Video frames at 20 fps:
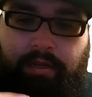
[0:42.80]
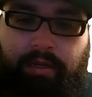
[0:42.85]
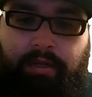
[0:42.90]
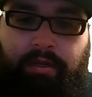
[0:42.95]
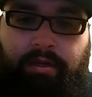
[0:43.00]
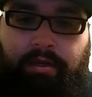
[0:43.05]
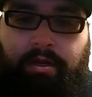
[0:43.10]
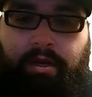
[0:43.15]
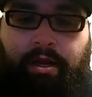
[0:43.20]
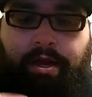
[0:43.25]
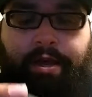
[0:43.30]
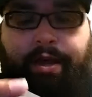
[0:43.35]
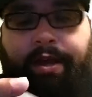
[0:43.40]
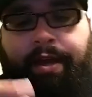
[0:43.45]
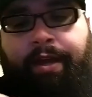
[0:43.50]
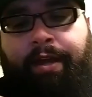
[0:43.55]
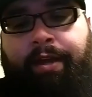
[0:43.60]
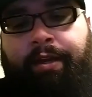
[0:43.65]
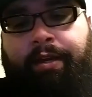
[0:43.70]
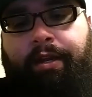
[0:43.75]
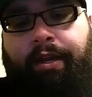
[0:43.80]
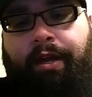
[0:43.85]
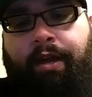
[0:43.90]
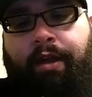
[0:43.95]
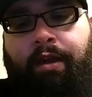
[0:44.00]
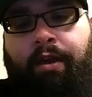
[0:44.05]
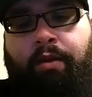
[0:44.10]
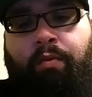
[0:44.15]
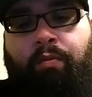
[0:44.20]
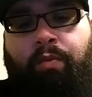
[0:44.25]
and
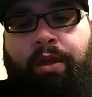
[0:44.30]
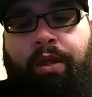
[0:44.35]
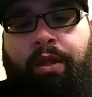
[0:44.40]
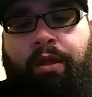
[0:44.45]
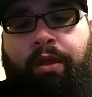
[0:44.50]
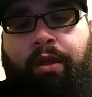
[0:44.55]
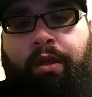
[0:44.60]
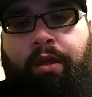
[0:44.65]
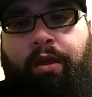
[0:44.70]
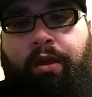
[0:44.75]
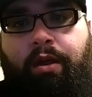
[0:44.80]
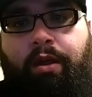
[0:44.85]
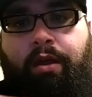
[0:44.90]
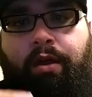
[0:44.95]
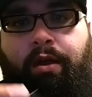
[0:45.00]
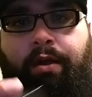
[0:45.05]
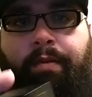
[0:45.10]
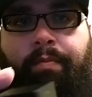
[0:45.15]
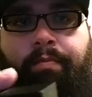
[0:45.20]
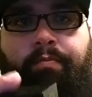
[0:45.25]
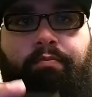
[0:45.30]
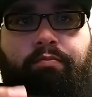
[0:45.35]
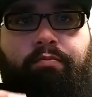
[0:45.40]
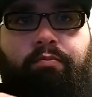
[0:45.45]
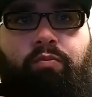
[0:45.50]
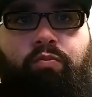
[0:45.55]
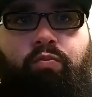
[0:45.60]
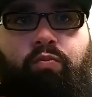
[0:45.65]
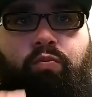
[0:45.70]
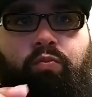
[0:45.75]
we
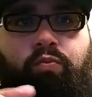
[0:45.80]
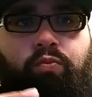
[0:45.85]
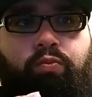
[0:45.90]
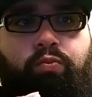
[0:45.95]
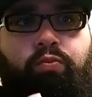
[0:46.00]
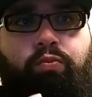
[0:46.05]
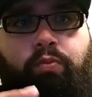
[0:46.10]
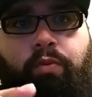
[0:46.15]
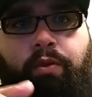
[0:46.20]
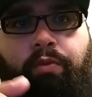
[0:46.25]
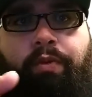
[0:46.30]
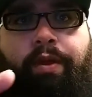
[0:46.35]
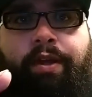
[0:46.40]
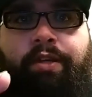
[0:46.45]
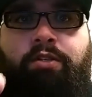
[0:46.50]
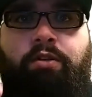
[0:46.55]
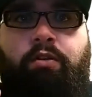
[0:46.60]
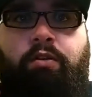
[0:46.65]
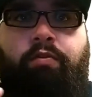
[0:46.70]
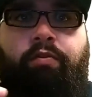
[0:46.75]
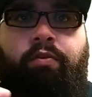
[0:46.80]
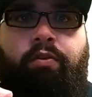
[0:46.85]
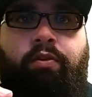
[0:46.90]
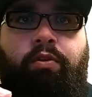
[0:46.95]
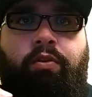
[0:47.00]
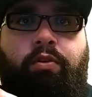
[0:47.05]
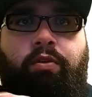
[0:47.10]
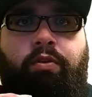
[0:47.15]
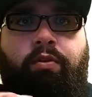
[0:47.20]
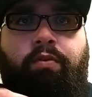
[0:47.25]
raised
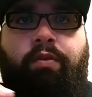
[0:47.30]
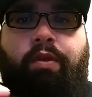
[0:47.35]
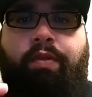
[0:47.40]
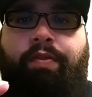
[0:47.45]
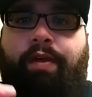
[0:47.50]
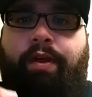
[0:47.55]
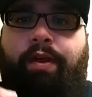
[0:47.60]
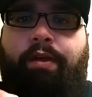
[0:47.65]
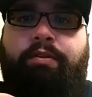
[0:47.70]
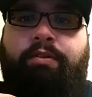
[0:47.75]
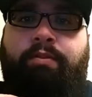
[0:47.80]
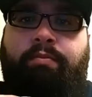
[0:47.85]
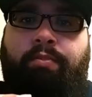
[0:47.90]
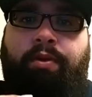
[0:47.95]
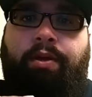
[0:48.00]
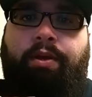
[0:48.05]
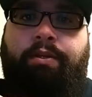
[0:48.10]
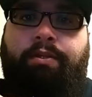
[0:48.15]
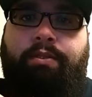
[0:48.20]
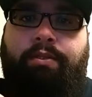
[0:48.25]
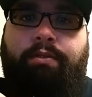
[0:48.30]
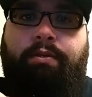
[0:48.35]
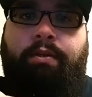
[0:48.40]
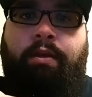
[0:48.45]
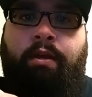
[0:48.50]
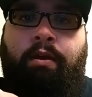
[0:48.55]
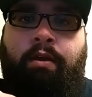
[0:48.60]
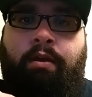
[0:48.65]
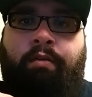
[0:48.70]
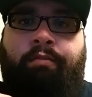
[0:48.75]
over
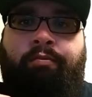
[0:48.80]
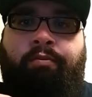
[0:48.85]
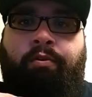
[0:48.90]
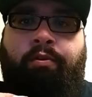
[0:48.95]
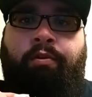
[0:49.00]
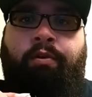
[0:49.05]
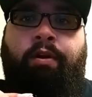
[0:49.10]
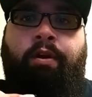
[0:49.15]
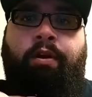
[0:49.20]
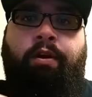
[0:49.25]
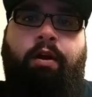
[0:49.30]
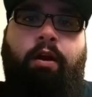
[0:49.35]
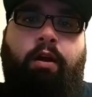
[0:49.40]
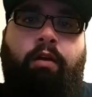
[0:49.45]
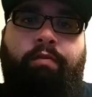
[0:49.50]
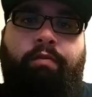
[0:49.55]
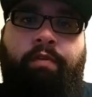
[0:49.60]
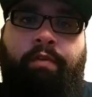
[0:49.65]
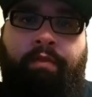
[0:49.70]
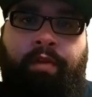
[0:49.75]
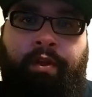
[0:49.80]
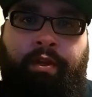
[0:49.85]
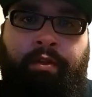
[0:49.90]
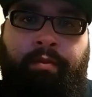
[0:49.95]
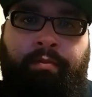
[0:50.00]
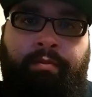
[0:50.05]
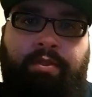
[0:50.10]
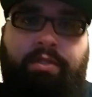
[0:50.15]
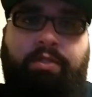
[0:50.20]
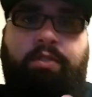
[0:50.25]
$1,000 for Harvey
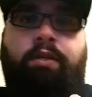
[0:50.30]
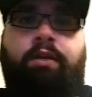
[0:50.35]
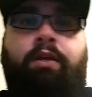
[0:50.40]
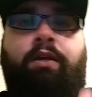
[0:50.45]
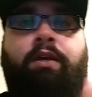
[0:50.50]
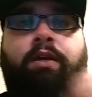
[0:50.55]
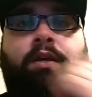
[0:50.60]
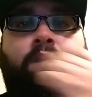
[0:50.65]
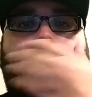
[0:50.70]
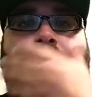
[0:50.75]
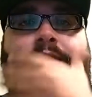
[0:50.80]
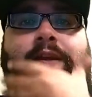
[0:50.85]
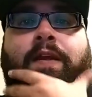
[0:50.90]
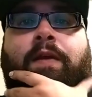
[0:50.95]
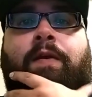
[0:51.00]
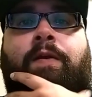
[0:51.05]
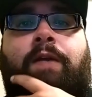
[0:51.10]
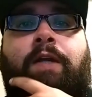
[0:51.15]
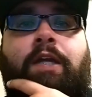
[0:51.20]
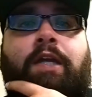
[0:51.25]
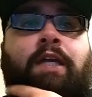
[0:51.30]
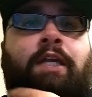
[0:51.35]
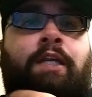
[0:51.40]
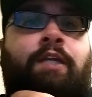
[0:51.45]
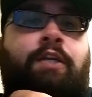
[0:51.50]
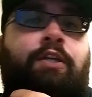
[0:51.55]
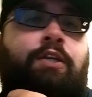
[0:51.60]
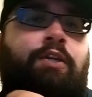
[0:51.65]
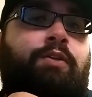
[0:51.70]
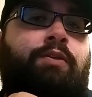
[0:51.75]
victims here in
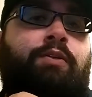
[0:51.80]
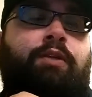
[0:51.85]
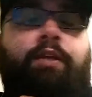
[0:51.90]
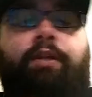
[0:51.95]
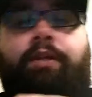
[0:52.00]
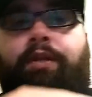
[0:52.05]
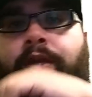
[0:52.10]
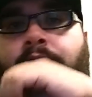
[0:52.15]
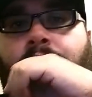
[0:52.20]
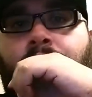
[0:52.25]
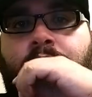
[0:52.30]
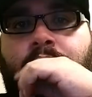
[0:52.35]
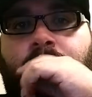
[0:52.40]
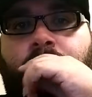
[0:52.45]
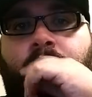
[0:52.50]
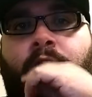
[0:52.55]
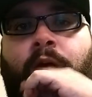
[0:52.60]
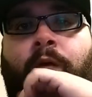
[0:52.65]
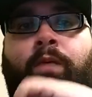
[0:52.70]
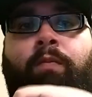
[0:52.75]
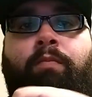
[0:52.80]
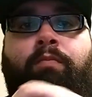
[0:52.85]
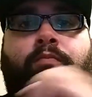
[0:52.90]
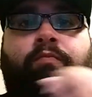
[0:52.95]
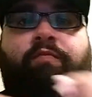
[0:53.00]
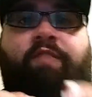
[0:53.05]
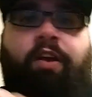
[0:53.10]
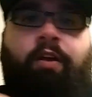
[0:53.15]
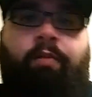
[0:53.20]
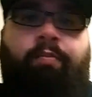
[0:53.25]
Houston. So
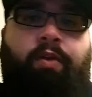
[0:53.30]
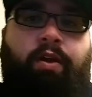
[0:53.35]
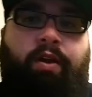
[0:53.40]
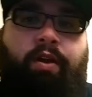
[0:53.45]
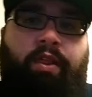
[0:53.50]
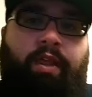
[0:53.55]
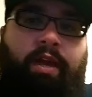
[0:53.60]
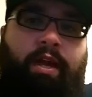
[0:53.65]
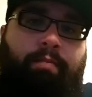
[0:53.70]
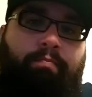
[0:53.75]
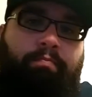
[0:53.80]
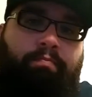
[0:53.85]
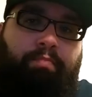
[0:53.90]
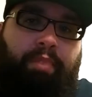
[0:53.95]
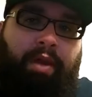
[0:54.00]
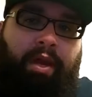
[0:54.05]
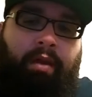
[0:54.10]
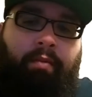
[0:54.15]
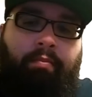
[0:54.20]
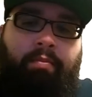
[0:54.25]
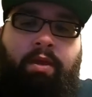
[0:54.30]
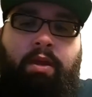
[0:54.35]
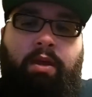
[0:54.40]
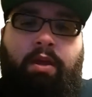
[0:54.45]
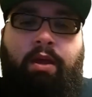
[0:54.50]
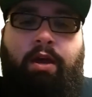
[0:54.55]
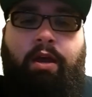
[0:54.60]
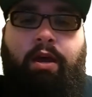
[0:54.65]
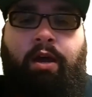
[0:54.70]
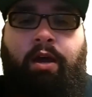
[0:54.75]
very proud of that. Bam.
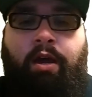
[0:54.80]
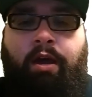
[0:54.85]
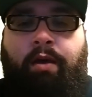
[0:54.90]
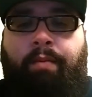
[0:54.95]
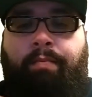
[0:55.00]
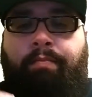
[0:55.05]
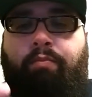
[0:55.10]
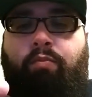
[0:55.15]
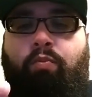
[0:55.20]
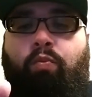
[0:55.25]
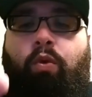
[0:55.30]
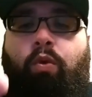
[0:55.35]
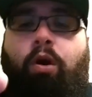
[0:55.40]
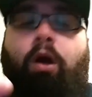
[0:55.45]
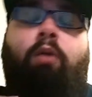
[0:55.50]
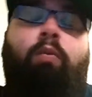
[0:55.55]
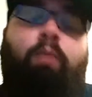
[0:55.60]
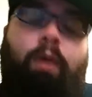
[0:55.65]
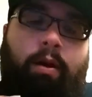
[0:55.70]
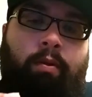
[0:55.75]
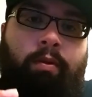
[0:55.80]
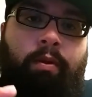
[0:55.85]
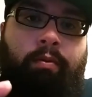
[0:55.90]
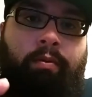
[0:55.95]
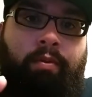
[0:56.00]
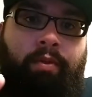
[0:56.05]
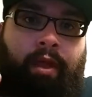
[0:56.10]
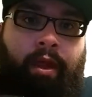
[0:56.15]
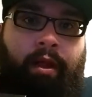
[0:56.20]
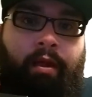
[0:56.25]
Well, while we were
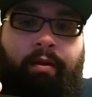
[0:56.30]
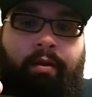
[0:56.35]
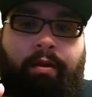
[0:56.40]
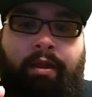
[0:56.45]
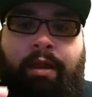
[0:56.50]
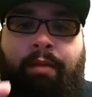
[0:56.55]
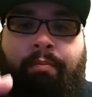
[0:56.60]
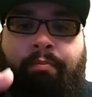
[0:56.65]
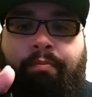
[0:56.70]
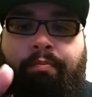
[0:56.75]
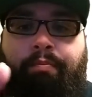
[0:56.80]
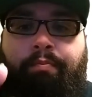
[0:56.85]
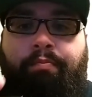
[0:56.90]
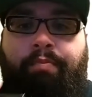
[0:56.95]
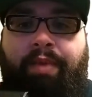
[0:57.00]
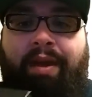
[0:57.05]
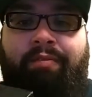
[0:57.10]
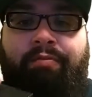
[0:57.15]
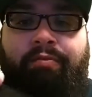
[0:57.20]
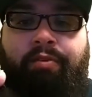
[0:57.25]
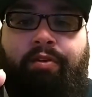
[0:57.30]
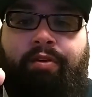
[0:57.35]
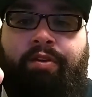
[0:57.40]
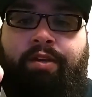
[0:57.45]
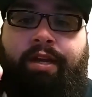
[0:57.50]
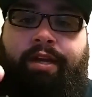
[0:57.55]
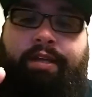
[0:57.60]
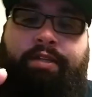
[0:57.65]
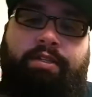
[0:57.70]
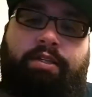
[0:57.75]
there in Bedford,
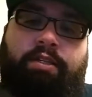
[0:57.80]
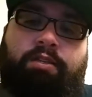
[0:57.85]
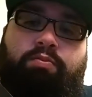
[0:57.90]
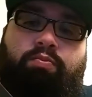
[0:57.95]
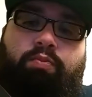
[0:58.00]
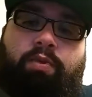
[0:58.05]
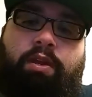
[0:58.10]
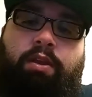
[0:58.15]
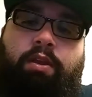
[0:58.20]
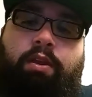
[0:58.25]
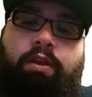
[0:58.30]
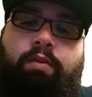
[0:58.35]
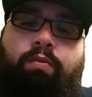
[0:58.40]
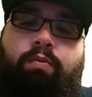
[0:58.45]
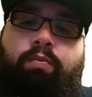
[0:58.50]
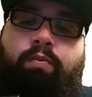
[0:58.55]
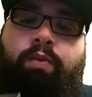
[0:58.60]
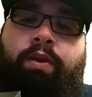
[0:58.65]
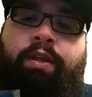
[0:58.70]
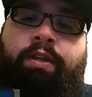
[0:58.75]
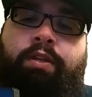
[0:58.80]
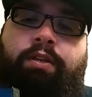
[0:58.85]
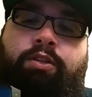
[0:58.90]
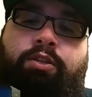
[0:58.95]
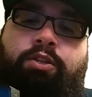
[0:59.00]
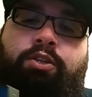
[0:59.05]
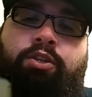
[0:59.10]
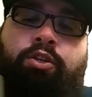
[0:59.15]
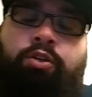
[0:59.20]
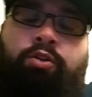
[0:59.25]
Texas, we went
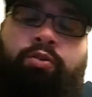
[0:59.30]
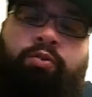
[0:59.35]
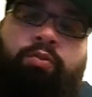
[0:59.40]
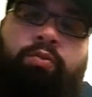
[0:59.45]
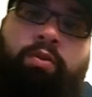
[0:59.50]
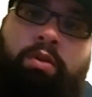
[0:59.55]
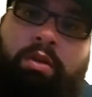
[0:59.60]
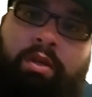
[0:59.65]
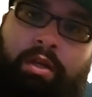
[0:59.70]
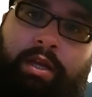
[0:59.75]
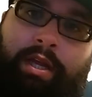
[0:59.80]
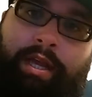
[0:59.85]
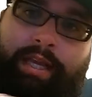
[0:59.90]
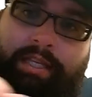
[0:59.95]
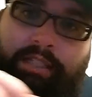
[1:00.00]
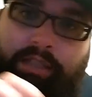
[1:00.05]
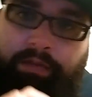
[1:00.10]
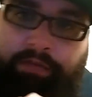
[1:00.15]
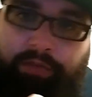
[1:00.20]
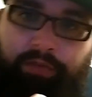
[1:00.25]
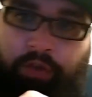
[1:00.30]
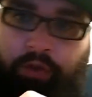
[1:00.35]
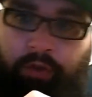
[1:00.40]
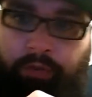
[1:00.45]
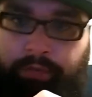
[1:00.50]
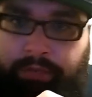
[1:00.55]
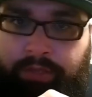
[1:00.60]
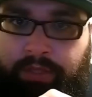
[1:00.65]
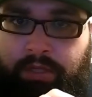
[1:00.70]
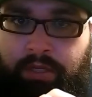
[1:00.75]
to Easy
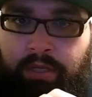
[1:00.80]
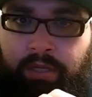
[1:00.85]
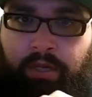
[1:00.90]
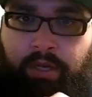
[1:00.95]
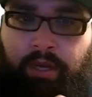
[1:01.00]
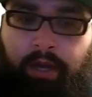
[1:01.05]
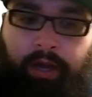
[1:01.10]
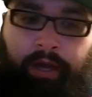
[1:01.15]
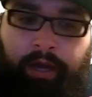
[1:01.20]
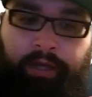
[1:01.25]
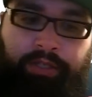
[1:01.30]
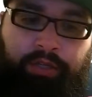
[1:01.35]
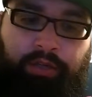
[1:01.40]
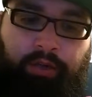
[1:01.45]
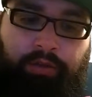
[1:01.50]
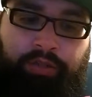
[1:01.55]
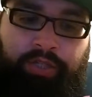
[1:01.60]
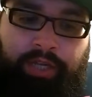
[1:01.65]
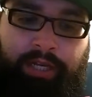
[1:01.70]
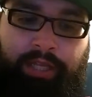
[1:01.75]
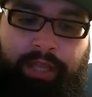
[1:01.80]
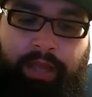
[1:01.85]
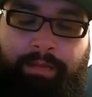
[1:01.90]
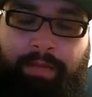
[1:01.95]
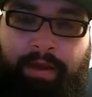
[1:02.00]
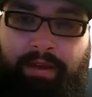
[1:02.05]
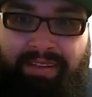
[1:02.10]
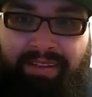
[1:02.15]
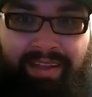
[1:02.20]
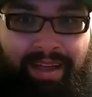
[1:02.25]
Fumes. So go check them out.
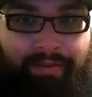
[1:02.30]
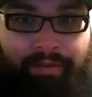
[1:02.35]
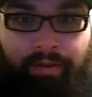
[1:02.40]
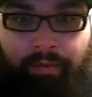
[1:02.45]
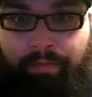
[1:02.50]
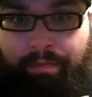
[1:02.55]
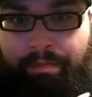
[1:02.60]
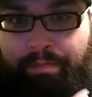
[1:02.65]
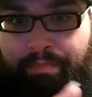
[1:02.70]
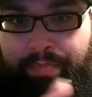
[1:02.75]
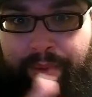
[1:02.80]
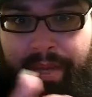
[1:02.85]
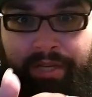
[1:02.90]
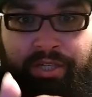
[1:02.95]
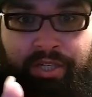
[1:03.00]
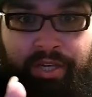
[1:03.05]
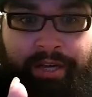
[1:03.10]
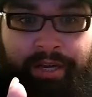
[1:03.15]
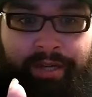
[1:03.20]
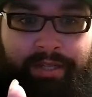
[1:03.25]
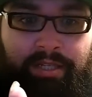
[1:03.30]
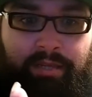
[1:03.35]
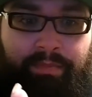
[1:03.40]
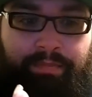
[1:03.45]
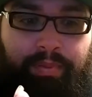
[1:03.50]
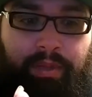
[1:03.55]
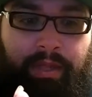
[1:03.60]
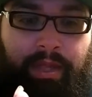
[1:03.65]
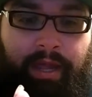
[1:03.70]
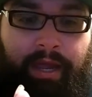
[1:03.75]
They have a big giant
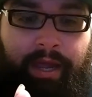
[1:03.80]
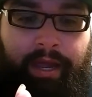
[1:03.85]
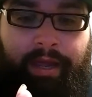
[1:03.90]
supply